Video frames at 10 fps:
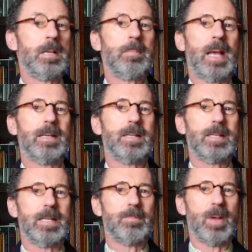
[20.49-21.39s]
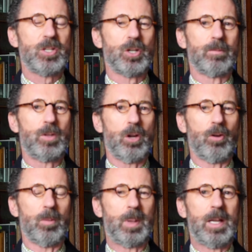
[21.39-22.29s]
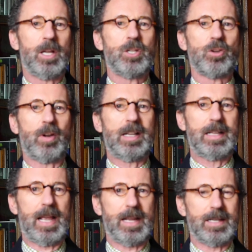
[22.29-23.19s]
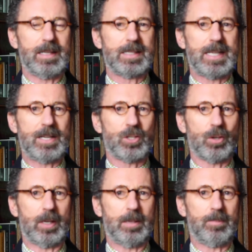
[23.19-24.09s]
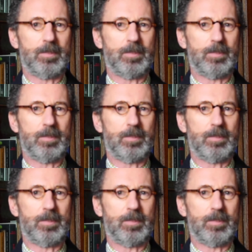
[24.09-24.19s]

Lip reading: and indeed much of Europe during the 18th century.